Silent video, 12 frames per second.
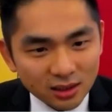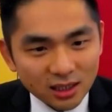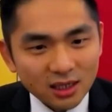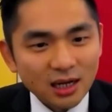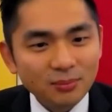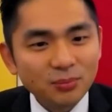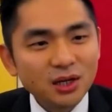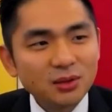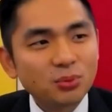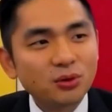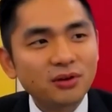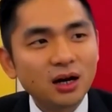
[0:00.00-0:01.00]
company
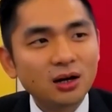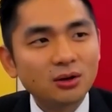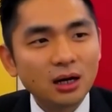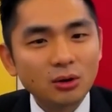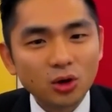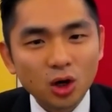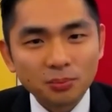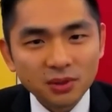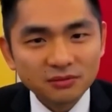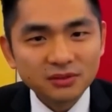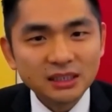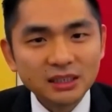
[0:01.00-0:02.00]
profile, our
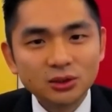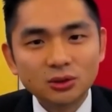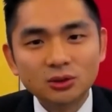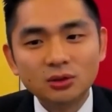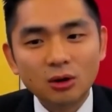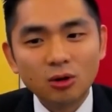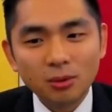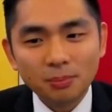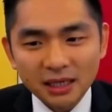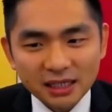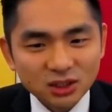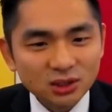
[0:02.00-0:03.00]
corporate video, our
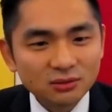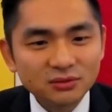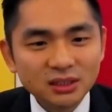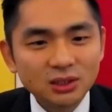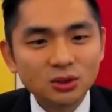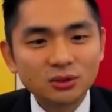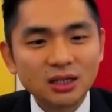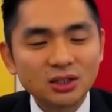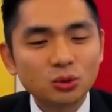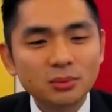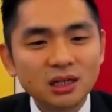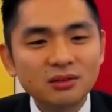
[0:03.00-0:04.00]
application video. There are so
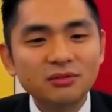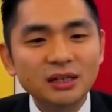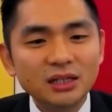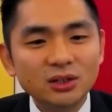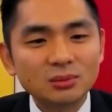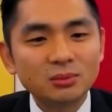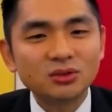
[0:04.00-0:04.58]
many videos about